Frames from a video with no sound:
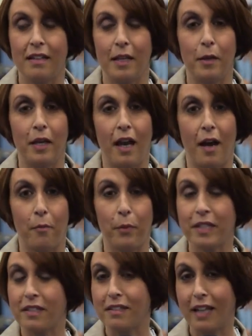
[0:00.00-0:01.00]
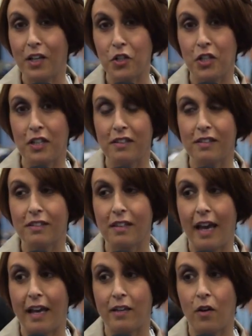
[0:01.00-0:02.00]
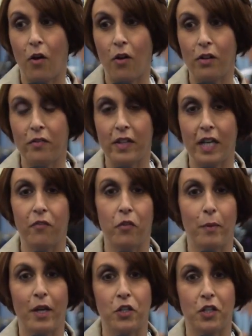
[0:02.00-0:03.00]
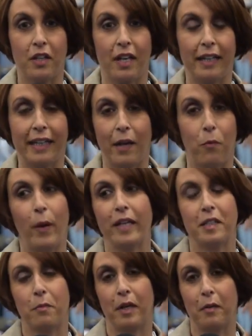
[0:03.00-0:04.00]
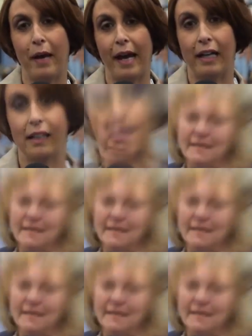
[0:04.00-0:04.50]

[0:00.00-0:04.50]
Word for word: the uh, presentations, and all of the information that I can't wait to bring back.